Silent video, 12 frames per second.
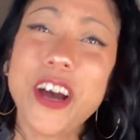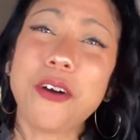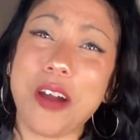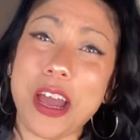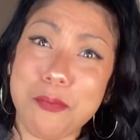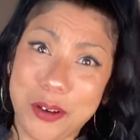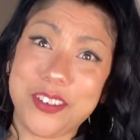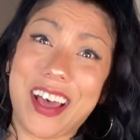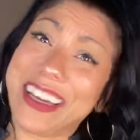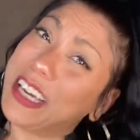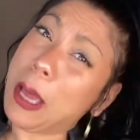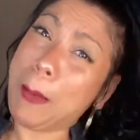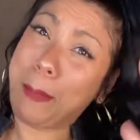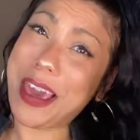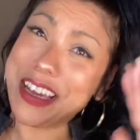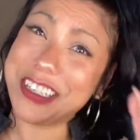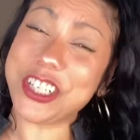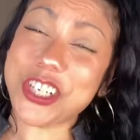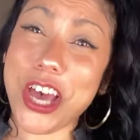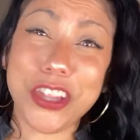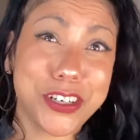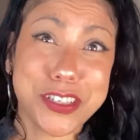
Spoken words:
right? But like banging each other,